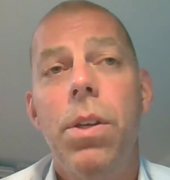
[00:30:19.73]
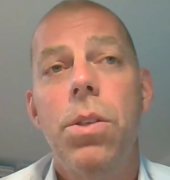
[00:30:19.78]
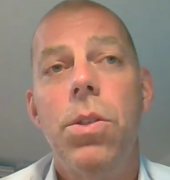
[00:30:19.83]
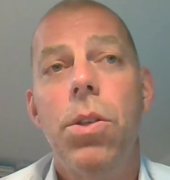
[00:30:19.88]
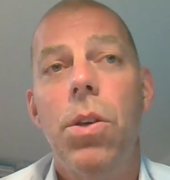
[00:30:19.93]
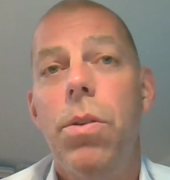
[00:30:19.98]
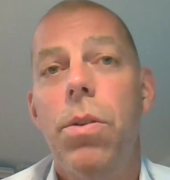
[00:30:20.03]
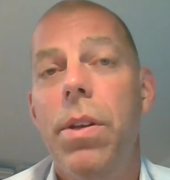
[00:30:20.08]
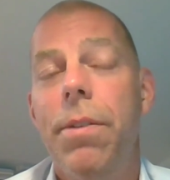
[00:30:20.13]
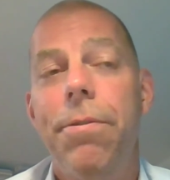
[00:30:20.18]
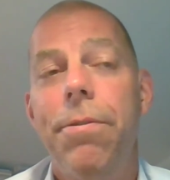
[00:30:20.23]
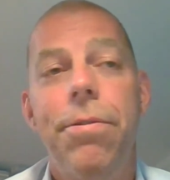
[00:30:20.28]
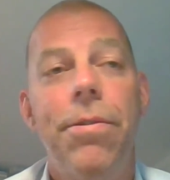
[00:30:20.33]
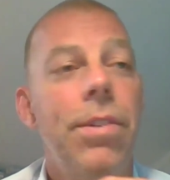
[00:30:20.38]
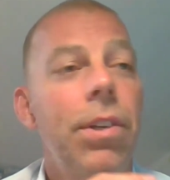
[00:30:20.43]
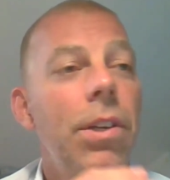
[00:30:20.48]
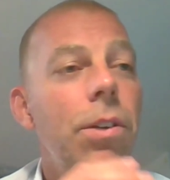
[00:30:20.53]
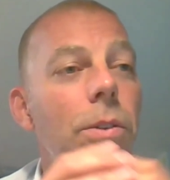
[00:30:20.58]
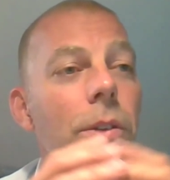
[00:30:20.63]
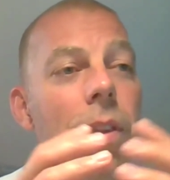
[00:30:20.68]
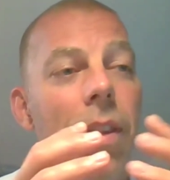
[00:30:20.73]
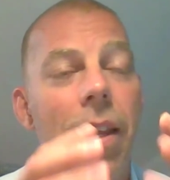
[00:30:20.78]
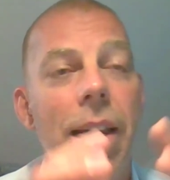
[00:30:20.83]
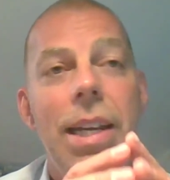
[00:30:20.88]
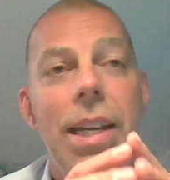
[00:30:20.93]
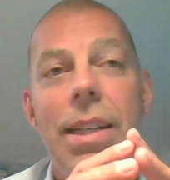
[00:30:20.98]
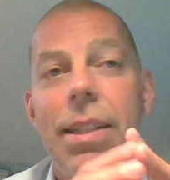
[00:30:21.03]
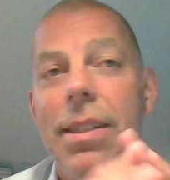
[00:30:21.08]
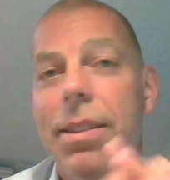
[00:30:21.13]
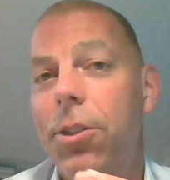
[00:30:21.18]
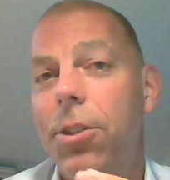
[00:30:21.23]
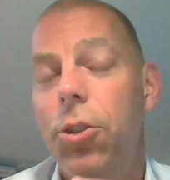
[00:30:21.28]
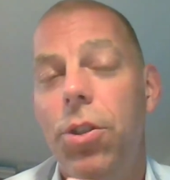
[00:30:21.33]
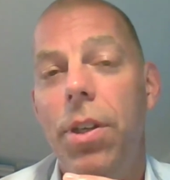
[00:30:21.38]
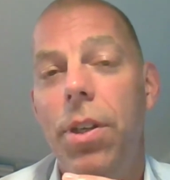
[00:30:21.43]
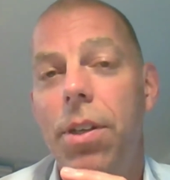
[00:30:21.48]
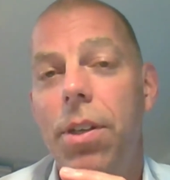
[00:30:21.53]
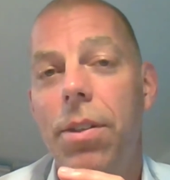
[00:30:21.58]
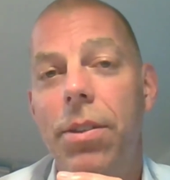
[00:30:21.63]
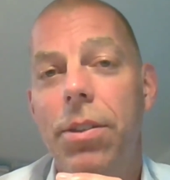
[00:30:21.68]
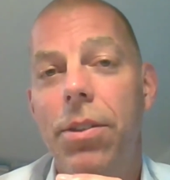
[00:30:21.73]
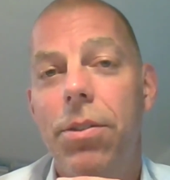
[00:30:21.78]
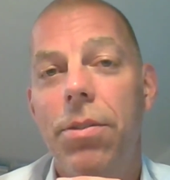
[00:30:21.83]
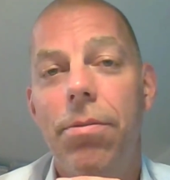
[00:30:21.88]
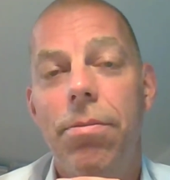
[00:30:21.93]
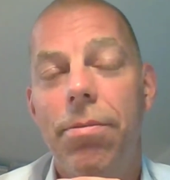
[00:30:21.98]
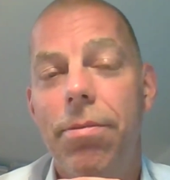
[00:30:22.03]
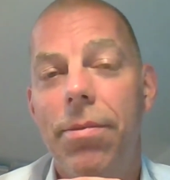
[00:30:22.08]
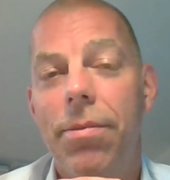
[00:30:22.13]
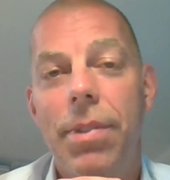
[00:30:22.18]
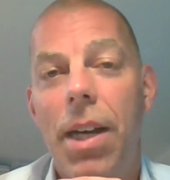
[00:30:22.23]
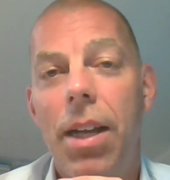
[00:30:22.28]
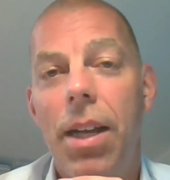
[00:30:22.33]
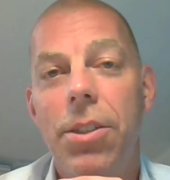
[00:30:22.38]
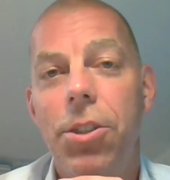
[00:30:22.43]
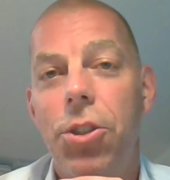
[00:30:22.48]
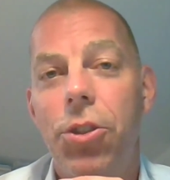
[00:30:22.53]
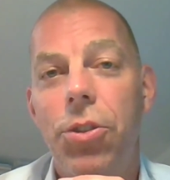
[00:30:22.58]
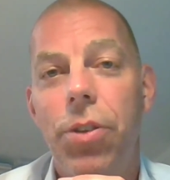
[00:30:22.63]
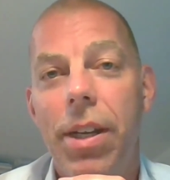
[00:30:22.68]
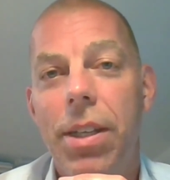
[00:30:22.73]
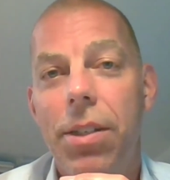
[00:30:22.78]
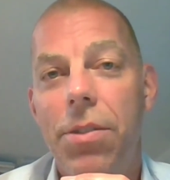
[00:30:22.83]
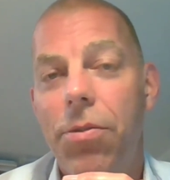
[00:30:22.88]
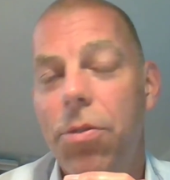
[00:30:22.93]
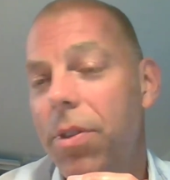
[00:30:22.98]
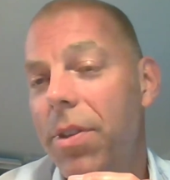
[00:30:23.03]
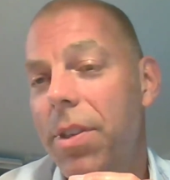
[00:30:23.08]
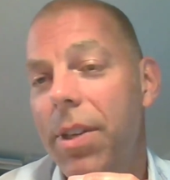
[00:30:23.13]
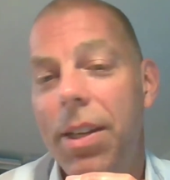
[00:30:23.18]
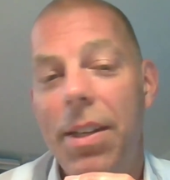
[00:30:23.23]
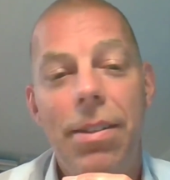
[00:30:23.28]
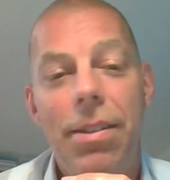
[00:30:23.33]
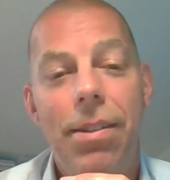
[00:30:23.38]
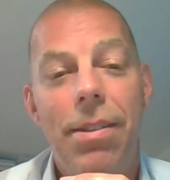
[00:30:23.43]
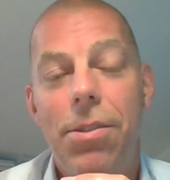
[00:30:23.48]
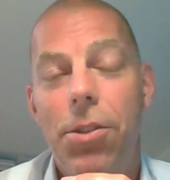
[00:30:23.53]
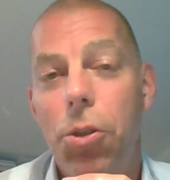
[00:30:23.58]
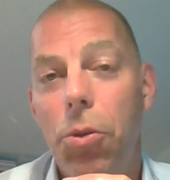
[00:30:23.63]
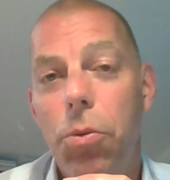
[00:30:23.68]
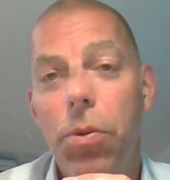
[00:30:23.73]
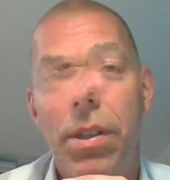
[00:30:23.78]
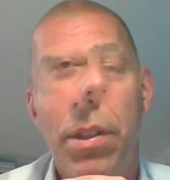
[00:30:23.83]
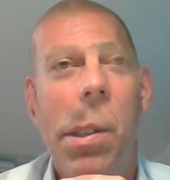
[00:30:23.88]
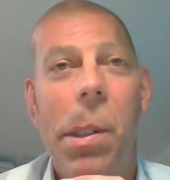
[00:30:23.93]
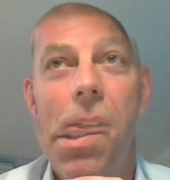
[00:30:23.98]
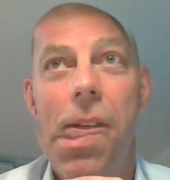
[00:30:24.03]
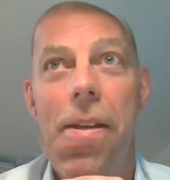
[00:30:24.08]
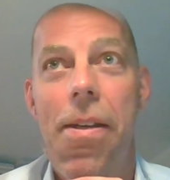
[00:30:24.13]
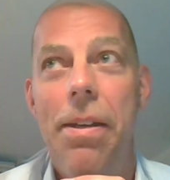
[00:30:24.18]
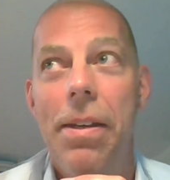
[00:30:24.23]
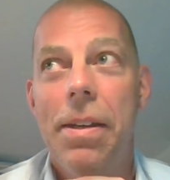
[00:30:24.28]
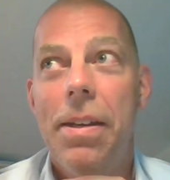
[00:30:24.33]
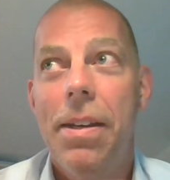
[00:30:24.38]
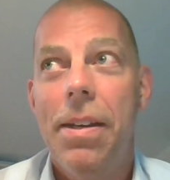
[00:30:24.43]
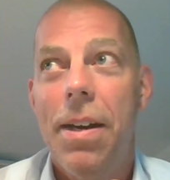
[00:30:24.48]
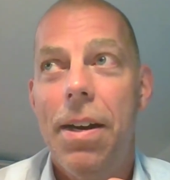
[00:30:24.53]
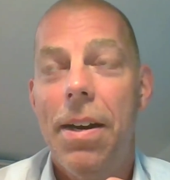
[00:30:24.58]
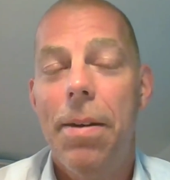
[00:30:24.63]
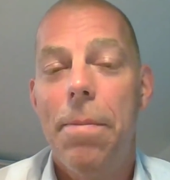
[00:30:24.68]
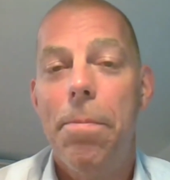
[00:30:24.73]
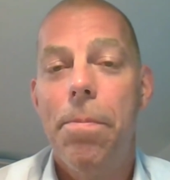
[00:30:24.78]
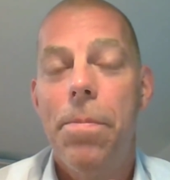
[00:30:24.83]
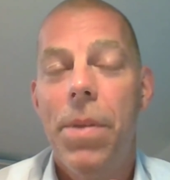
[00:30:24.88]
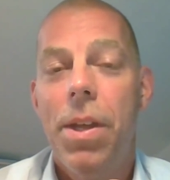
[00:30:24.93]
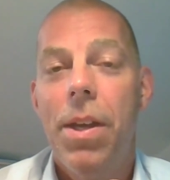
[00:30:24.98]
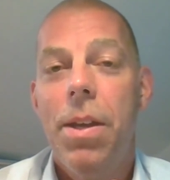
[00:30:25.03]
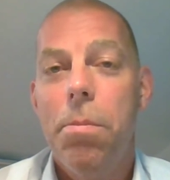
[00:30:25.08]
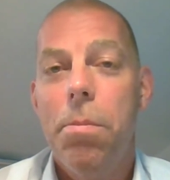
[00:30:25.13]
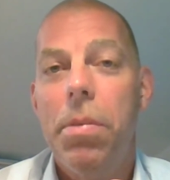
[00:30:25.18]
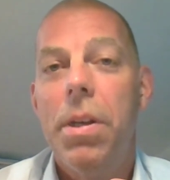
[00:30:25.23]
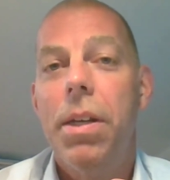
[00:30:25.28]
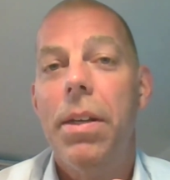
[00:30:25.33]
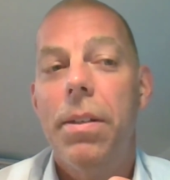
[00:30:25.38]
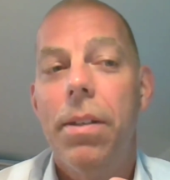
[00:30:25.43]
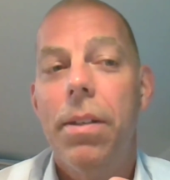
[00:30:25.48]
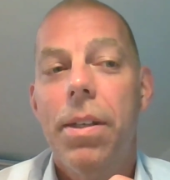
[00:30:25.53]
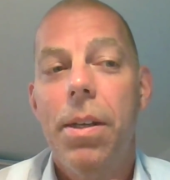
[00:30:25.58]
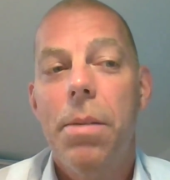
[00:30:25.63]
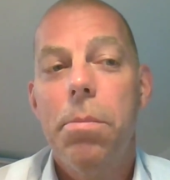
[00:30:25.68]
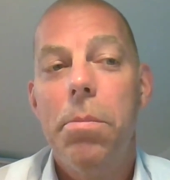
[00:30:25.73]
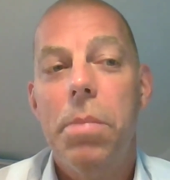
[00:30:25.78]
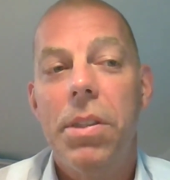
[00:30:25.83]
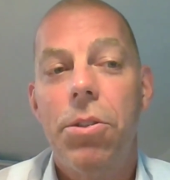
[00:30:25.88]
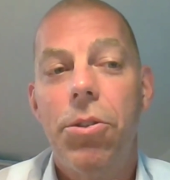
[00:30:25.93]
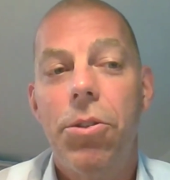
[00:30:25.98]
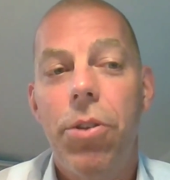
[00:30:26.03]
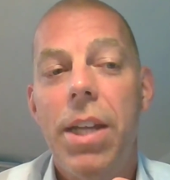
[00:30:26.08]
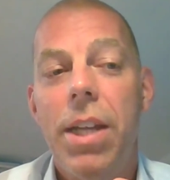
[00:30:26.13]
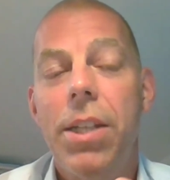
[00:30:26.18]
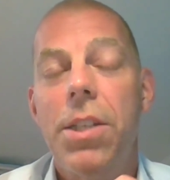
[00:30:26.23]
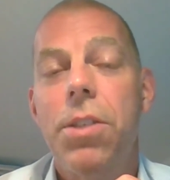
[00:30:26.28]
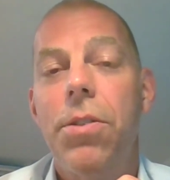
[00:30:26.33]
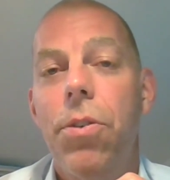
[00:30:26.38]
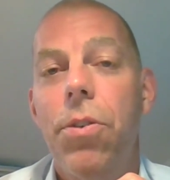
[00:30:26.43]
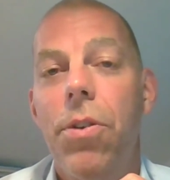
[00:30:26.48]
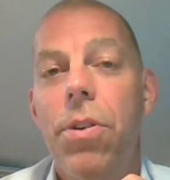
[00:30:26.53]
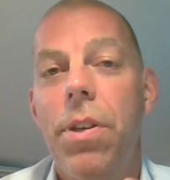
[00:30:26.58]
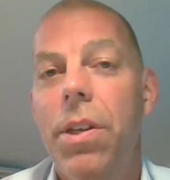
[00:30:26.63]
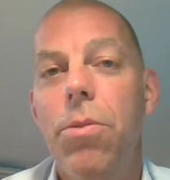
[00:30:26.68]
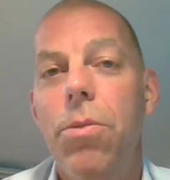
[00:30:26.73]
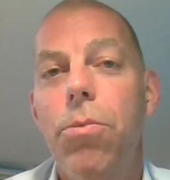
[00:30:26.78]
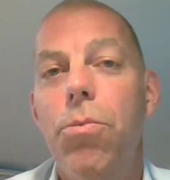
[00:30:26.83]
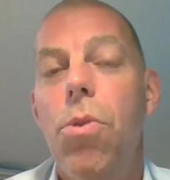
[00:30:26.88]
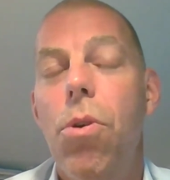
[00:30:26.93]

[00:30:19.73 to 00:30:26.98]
if you like, you know, the knowledge transfer, then do it, because it's but the transfer, you